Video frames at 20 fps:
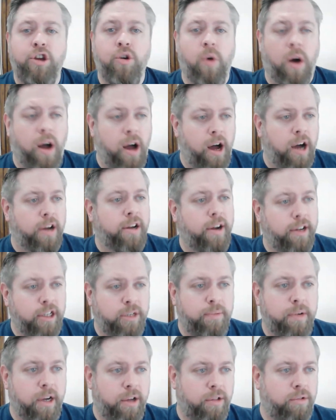you are going
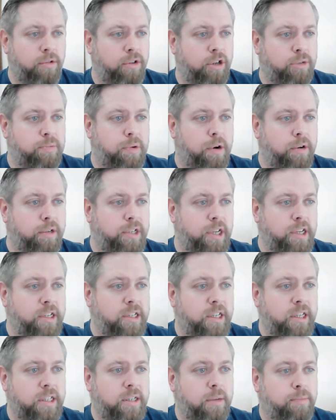to be going through these
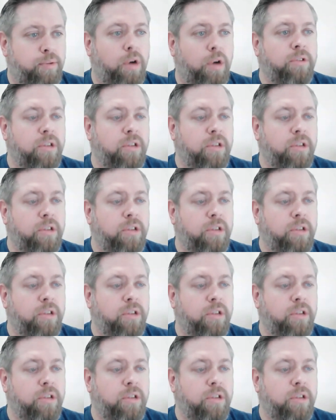processes,